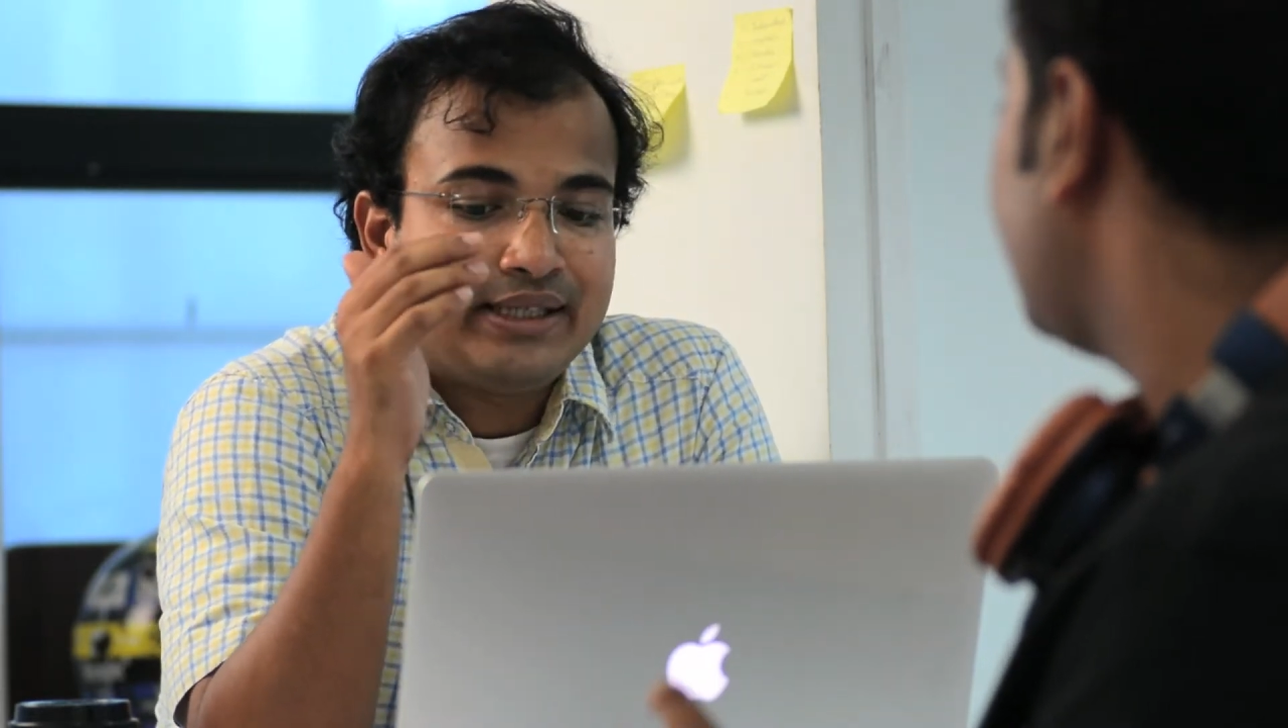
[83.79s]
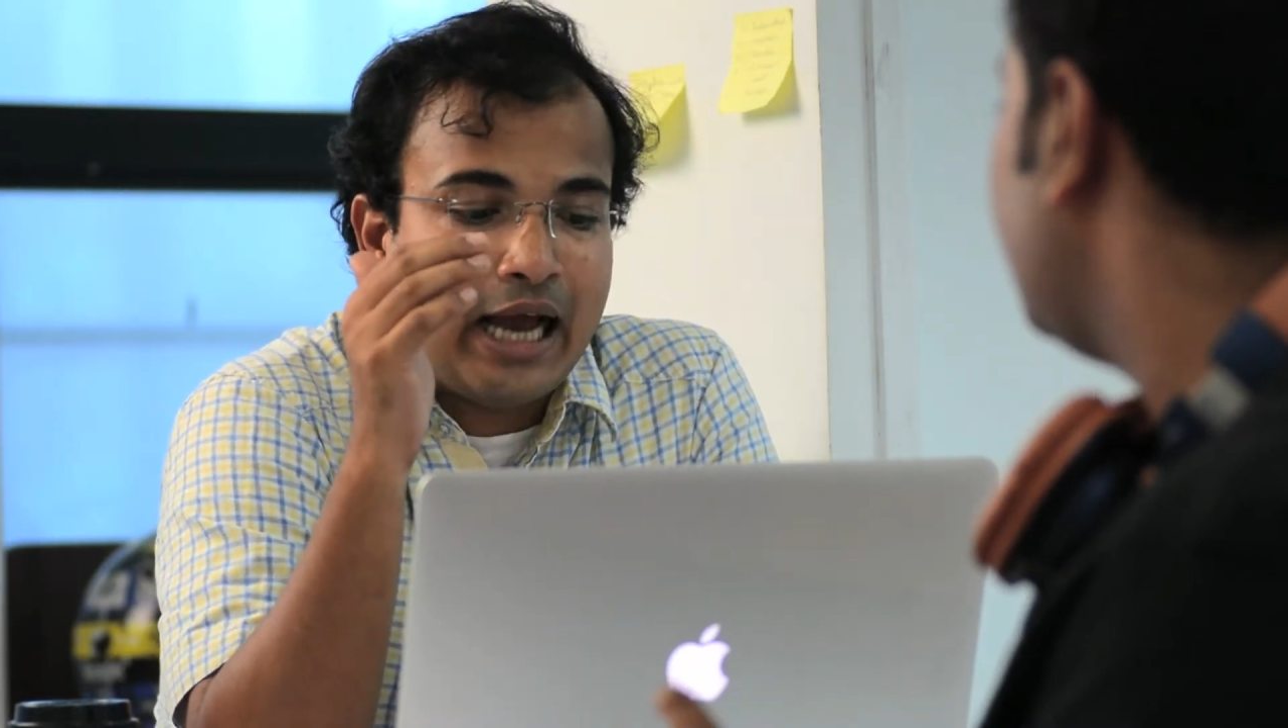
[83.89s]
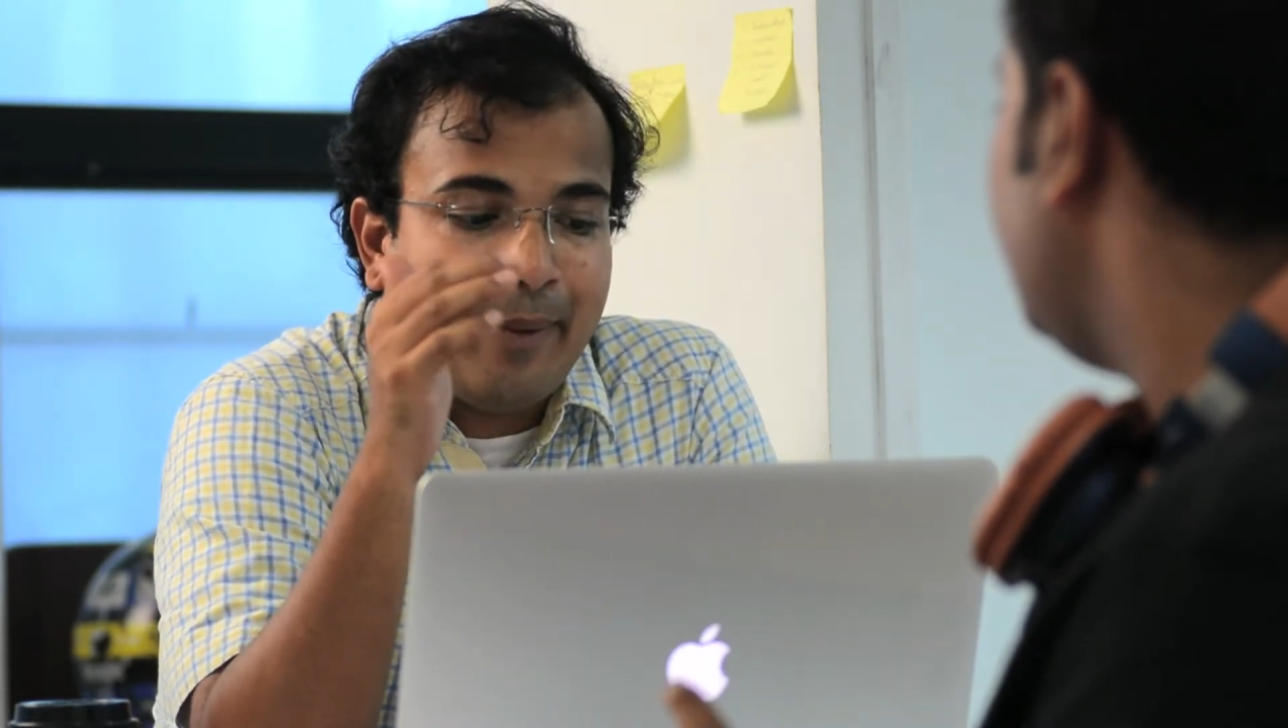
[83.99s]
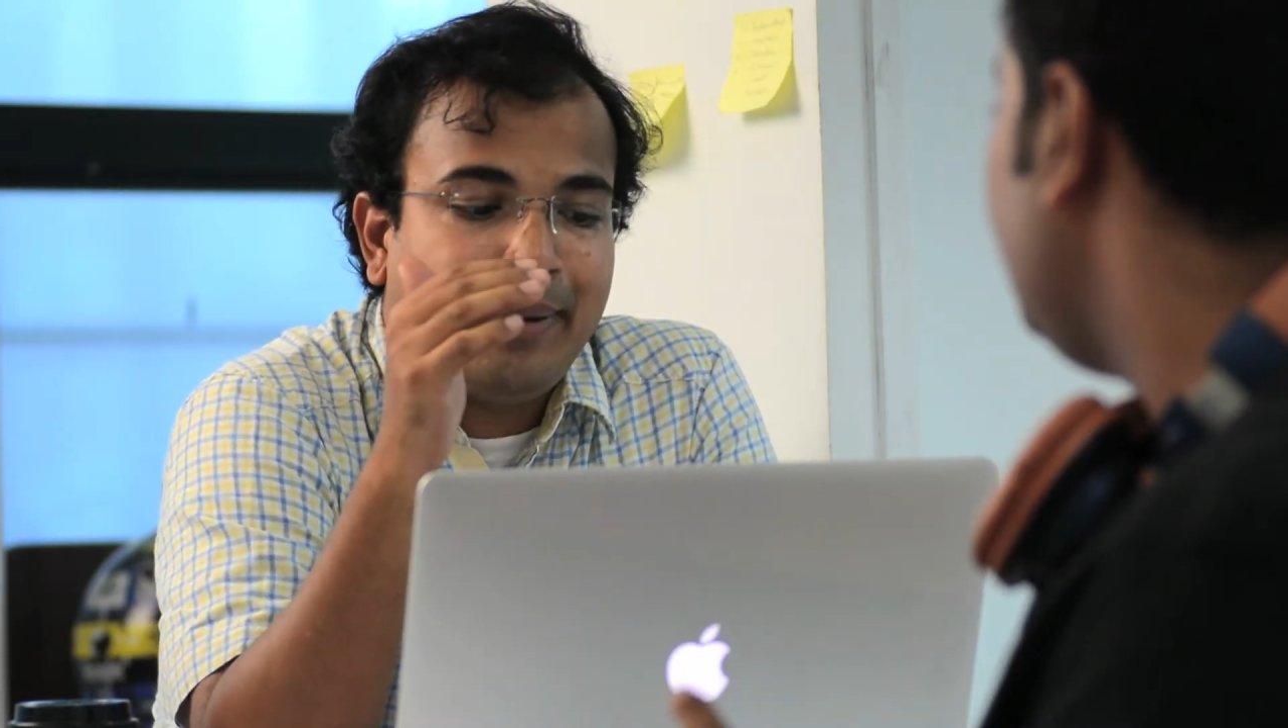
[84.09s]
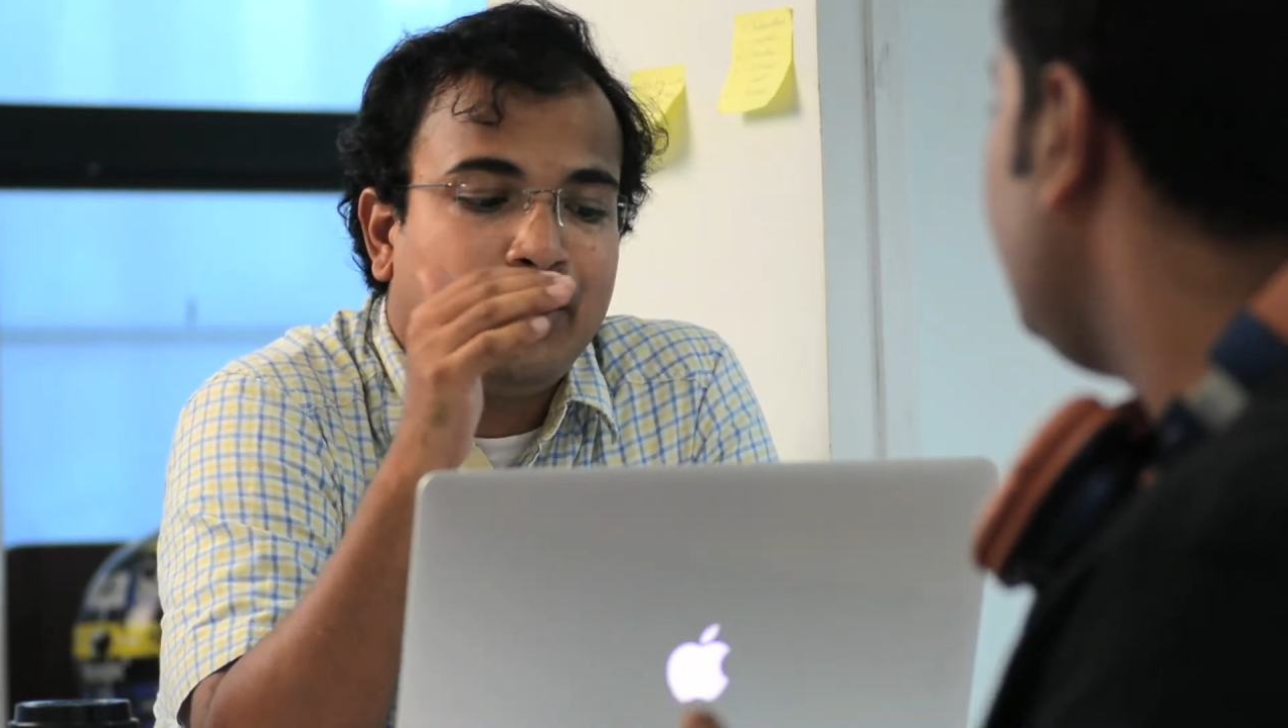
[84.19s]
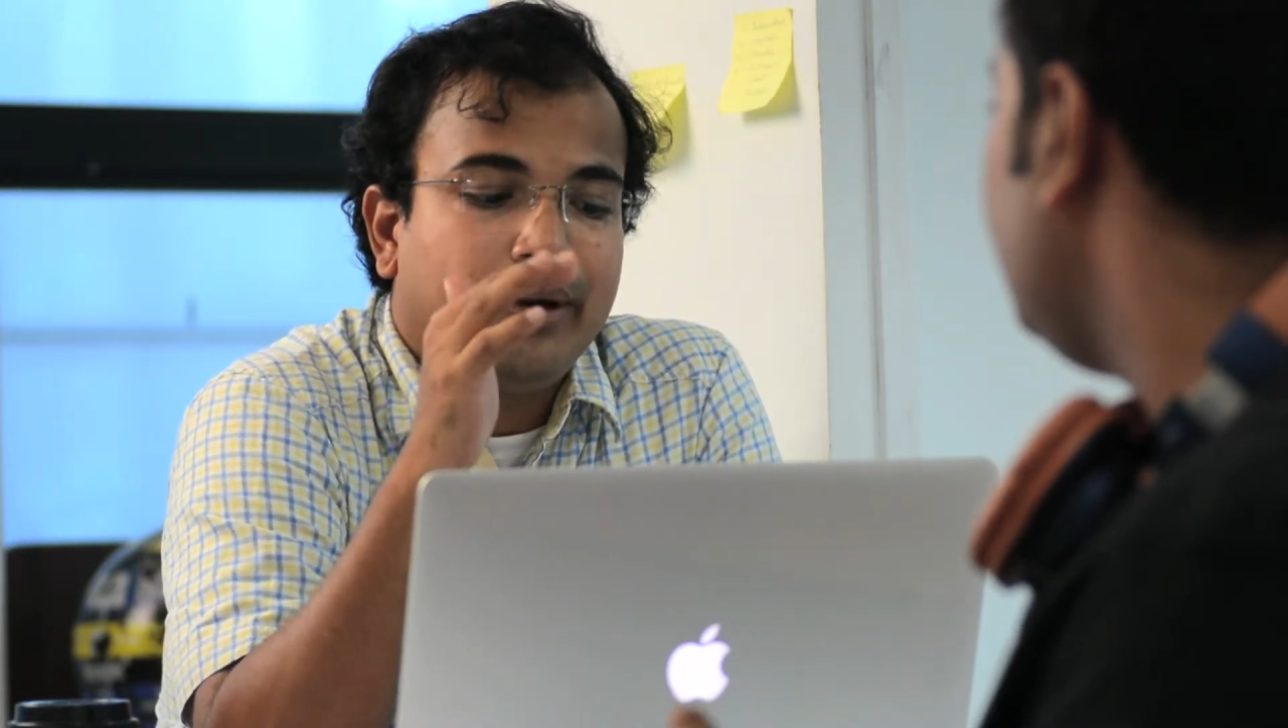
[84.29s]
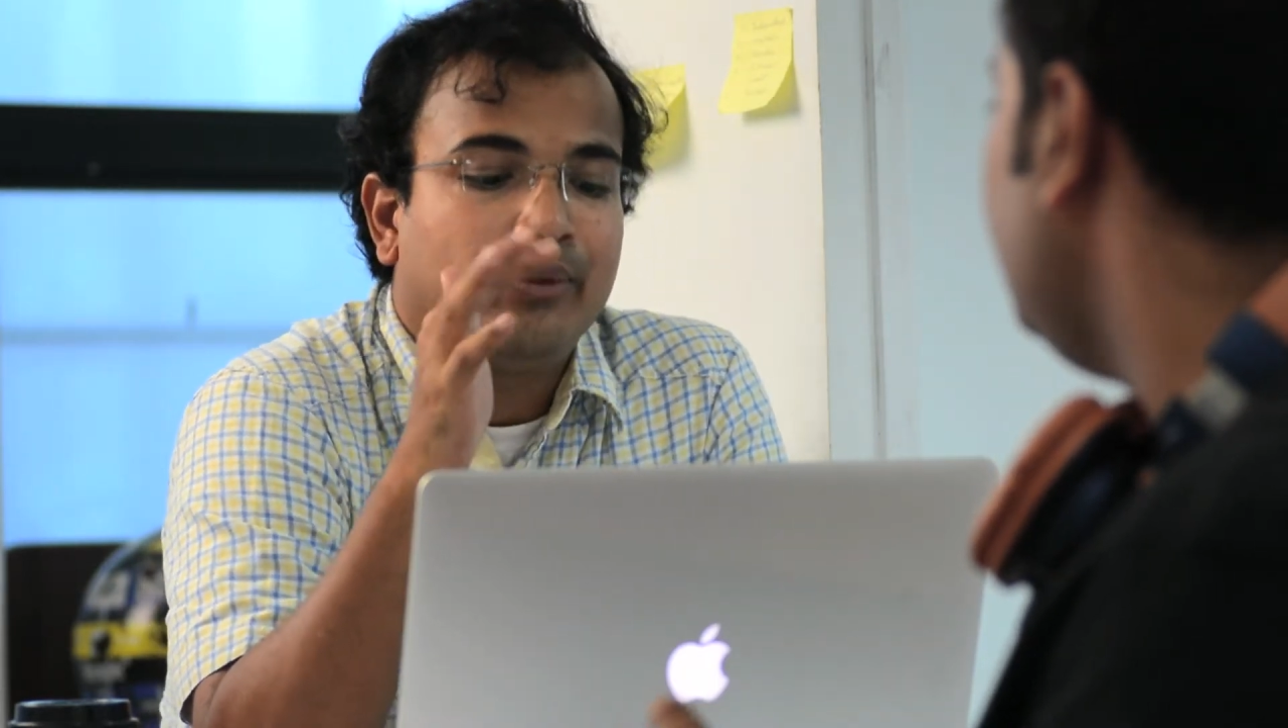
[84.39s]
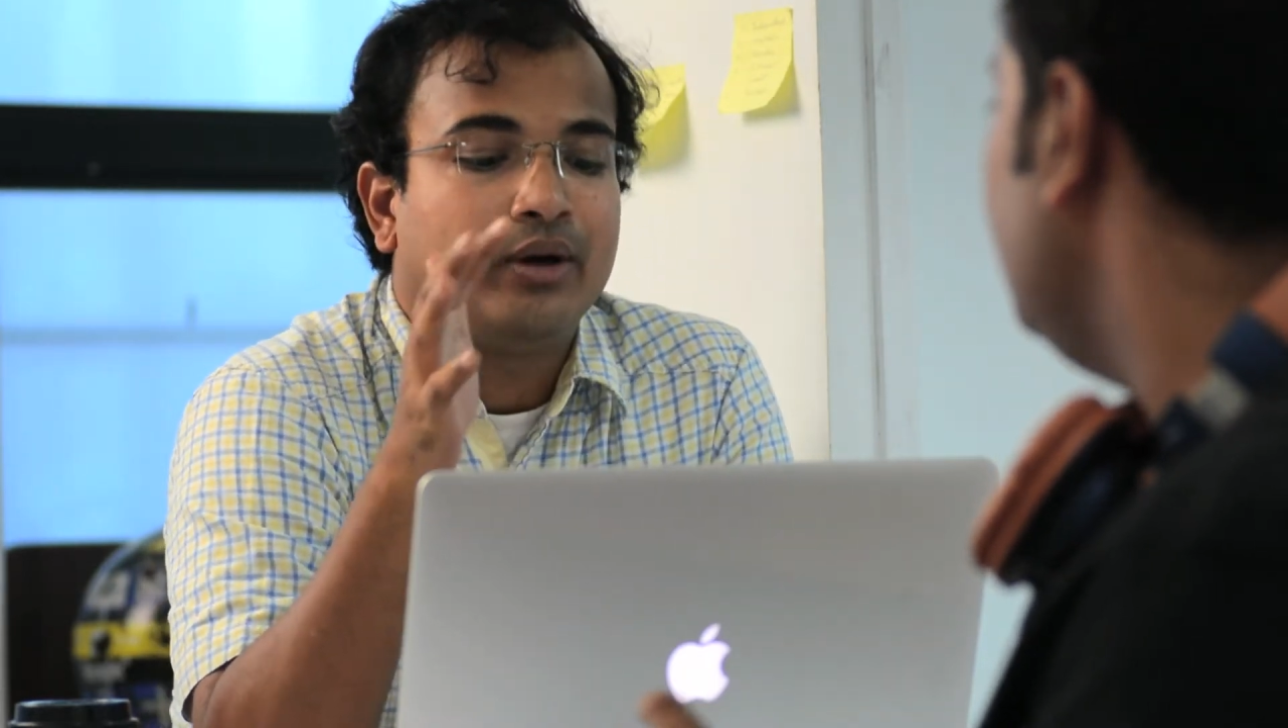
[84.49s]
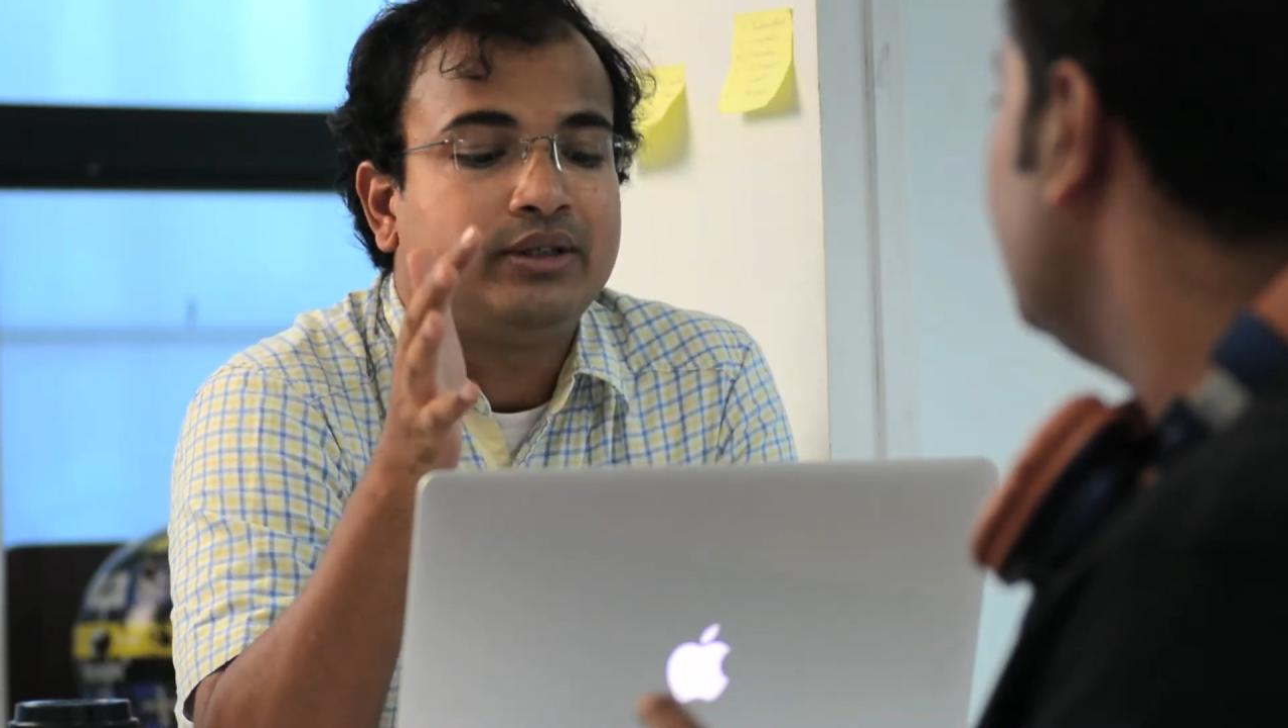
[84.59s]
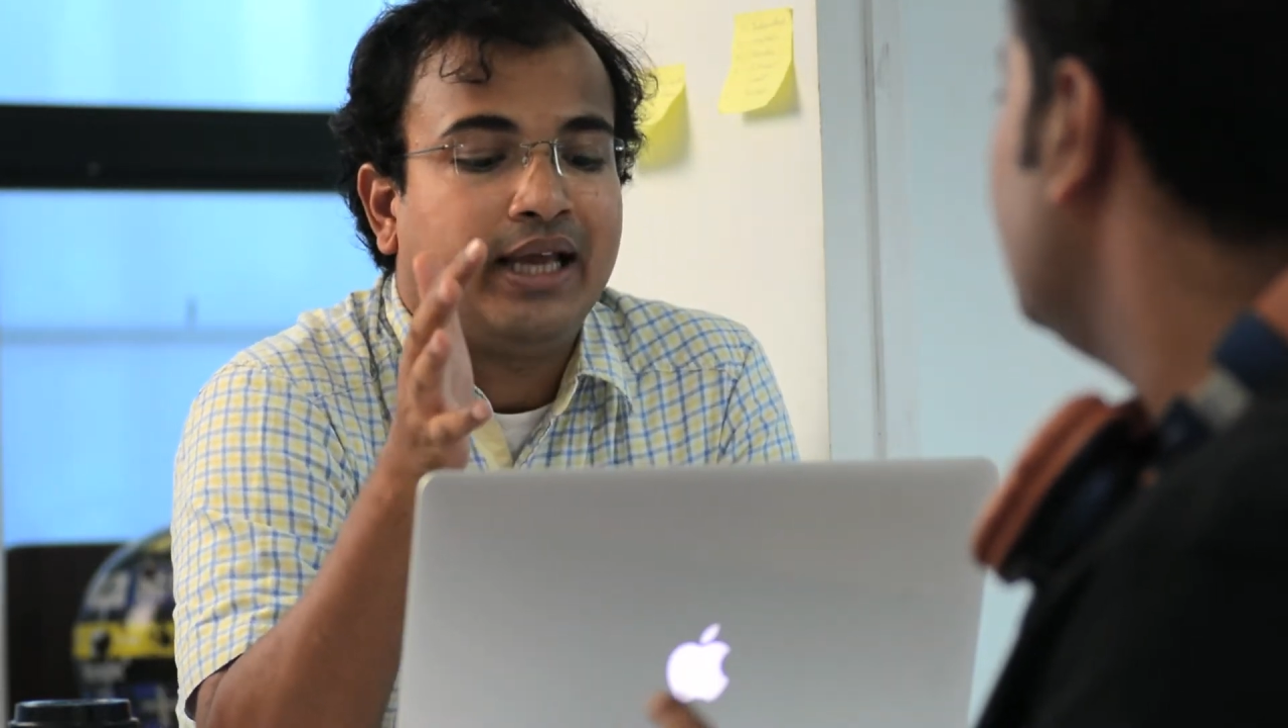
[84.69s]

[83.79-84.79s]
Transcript: happy doing what